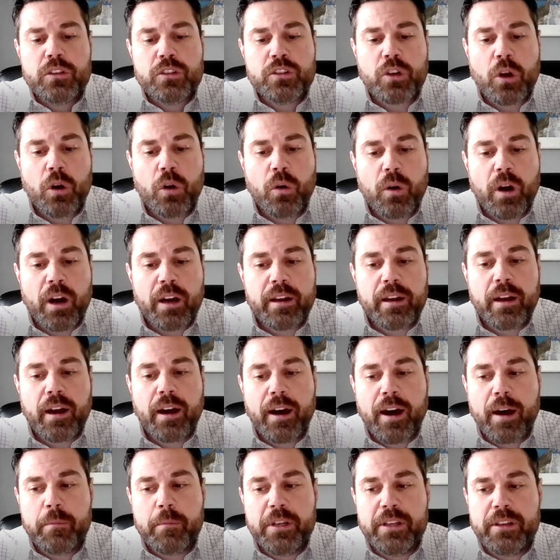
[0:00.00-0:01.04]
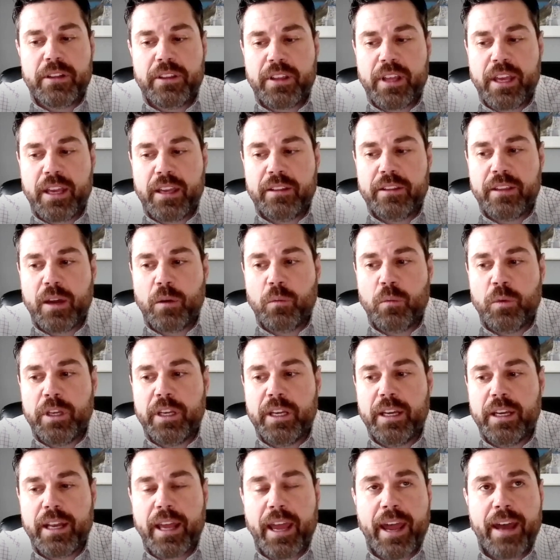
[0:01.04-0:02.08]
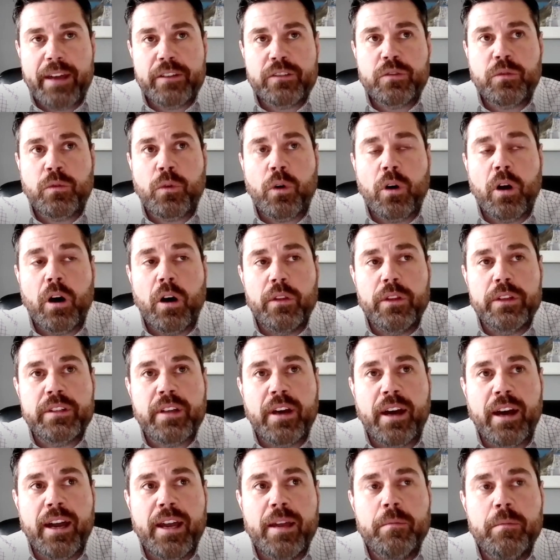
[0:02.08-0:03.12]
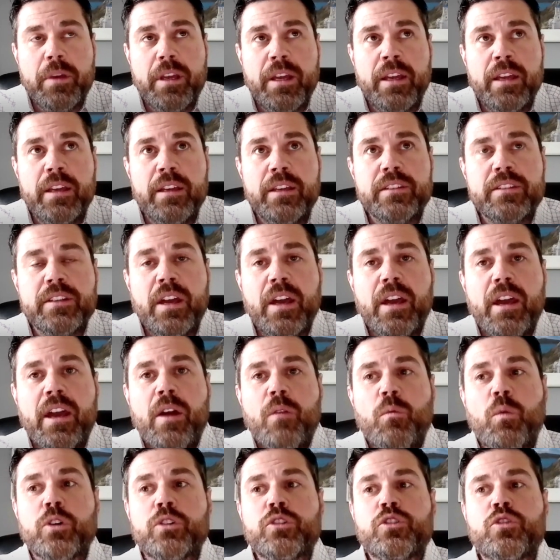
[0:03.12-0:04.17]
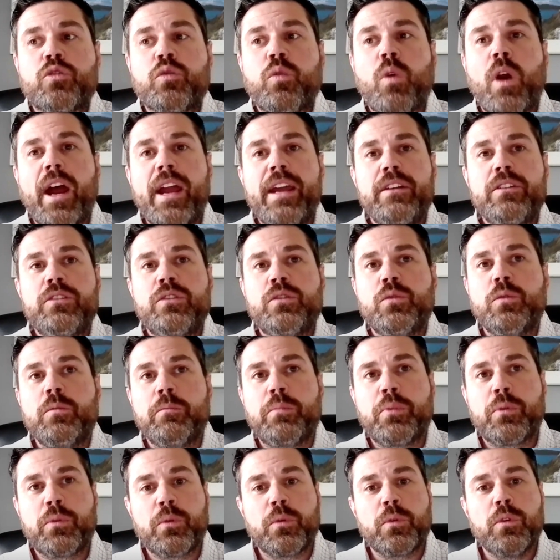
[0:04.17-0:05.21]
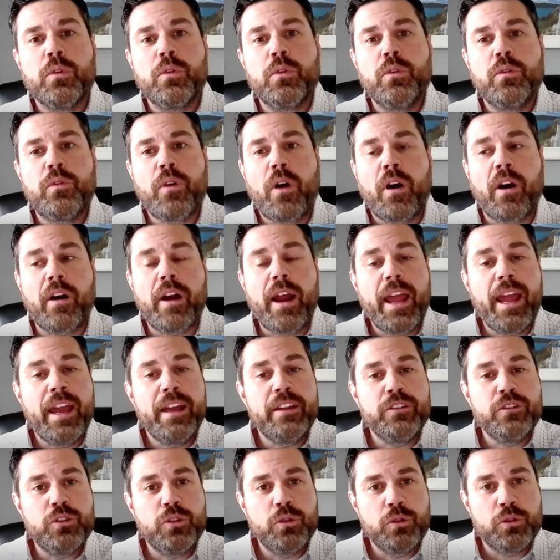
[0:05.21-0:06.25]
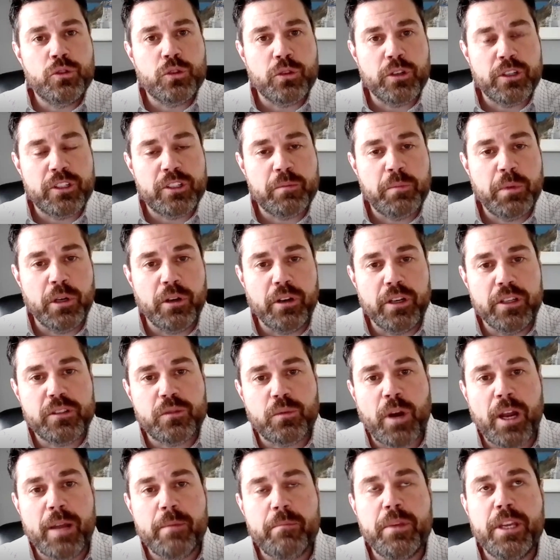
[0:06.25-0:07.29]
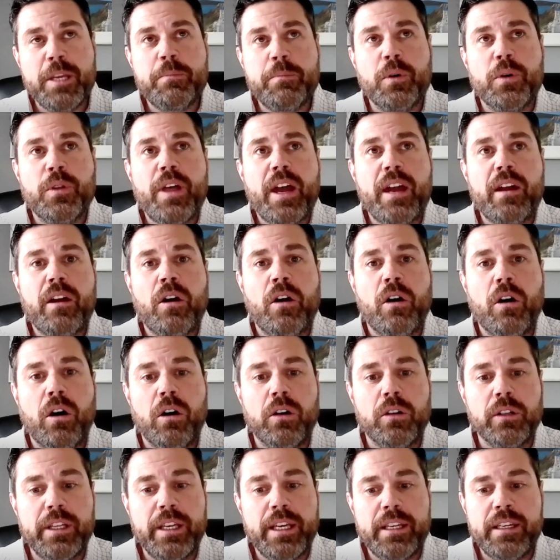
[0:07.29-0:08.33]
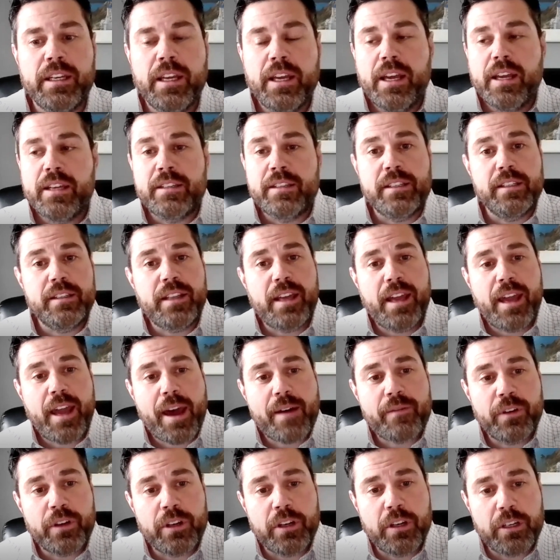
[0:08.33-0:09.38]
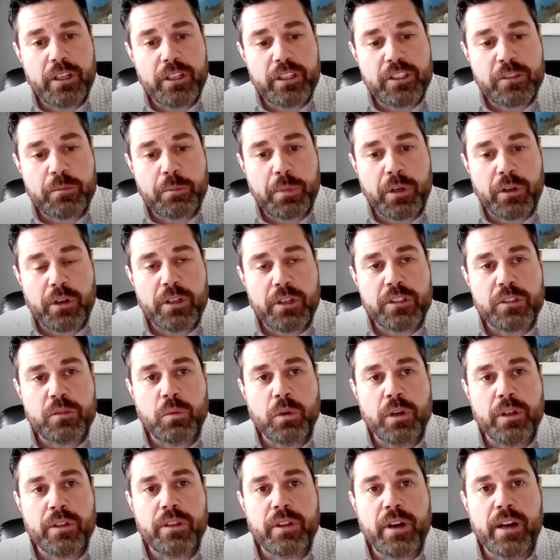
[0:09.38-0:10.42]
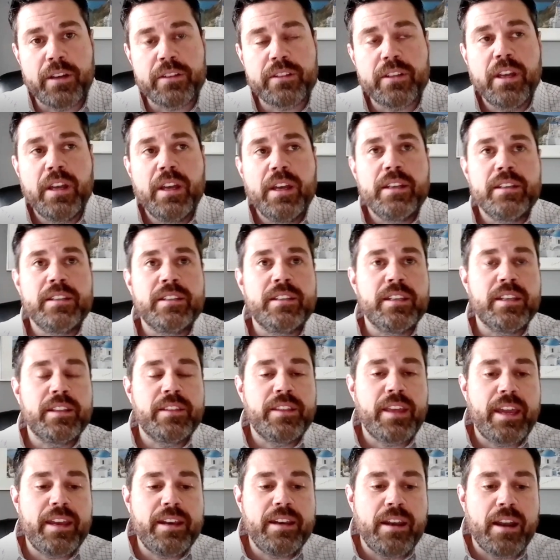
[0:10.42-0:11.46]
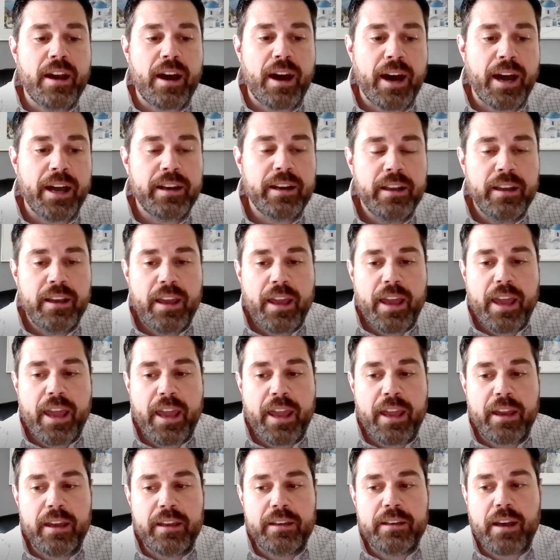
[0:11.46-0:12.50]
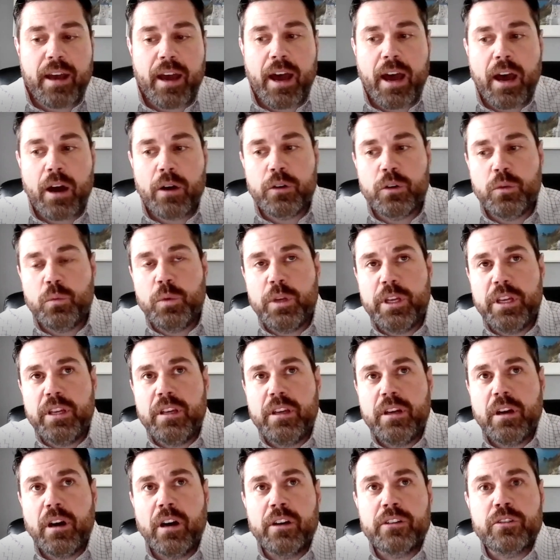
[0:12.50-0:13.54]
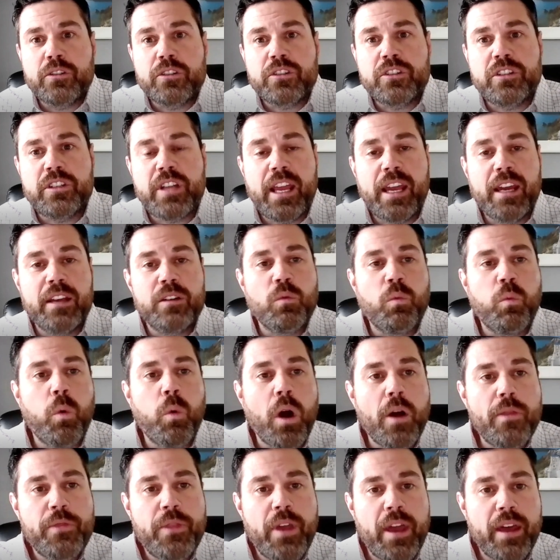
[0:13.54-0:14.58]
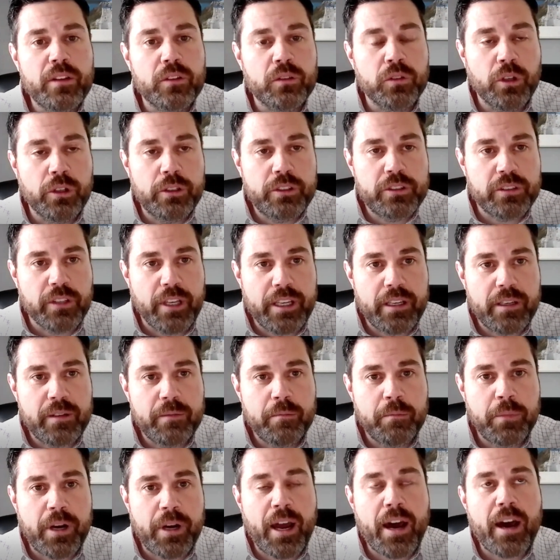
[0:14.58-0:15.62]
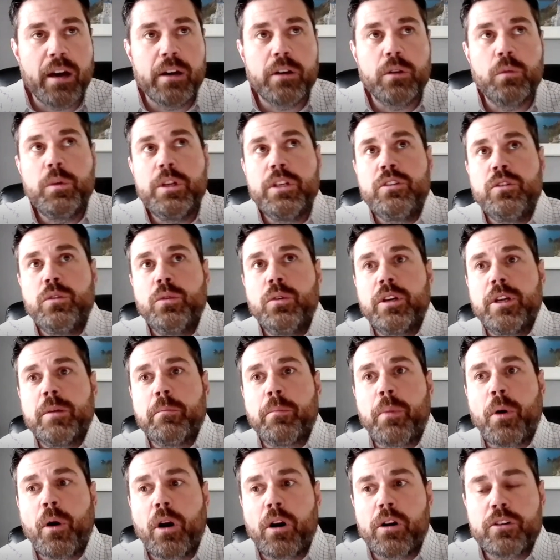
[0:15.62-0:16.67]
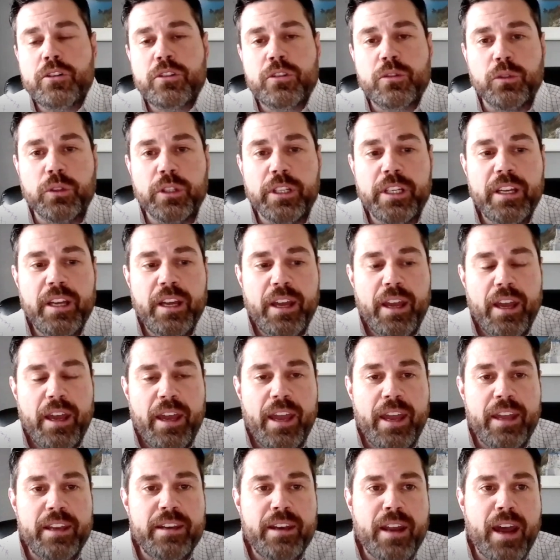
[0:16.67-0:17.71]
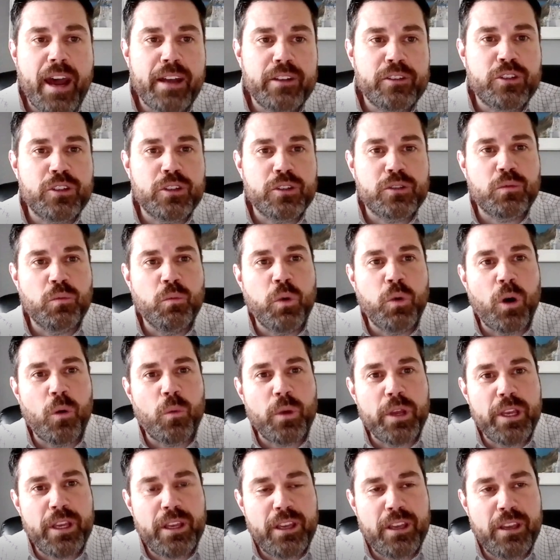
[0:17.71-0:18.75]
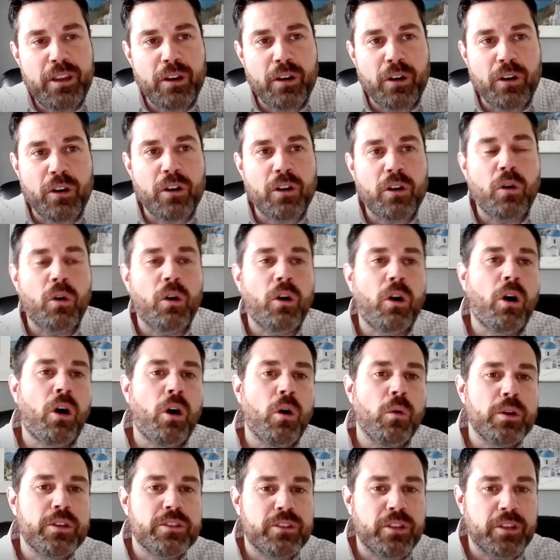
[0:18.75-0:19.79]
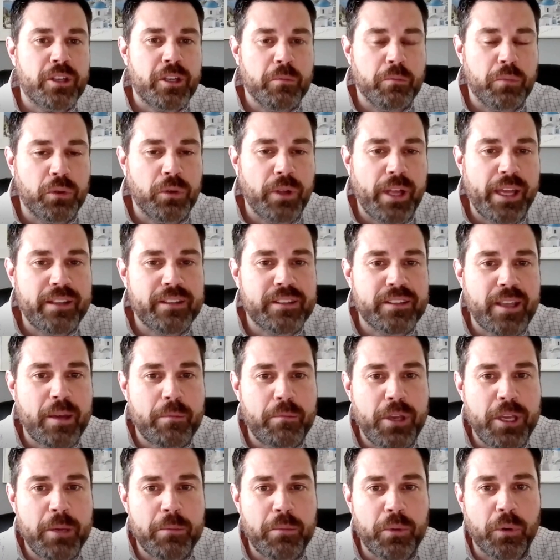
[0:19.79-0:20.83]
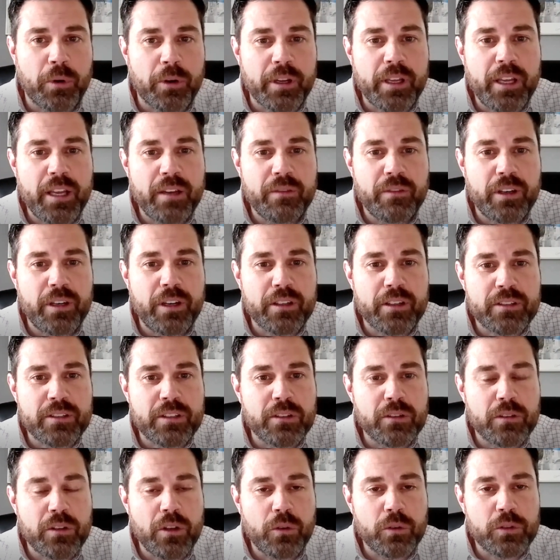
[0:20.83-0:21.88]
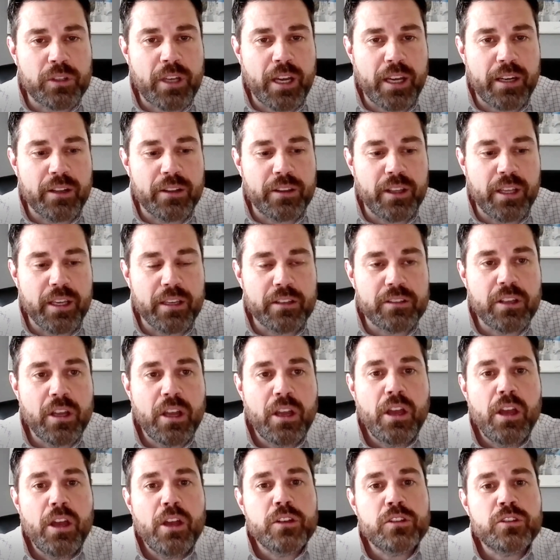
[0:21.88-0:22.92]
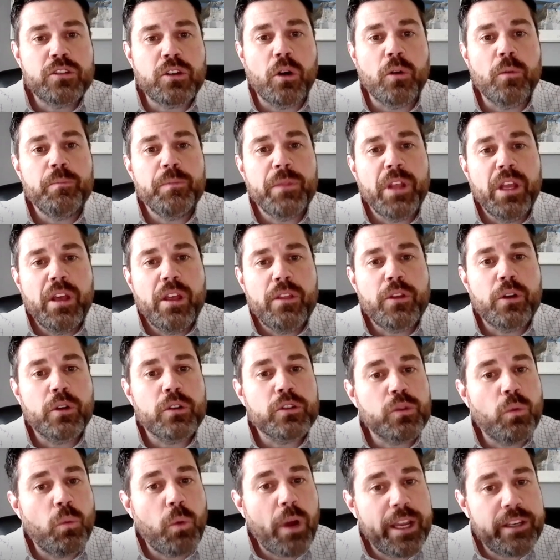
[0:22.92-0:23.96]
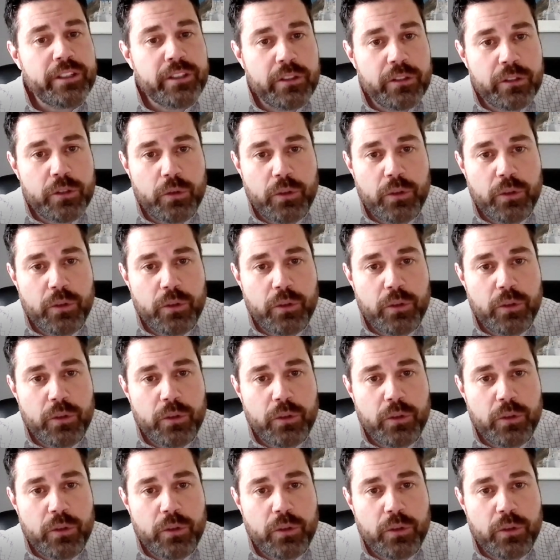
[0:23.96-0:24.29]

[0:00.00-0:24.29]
So a common thing that we get asked for all the time is we're trying to improve our end user experience, right? People that call in, did they have a good experience with us? Did they not? And how do we understand what that looks like? But how do we do it impartially and not just what we hear or always the complaints that people are giving us and those kind of things? So there's a way to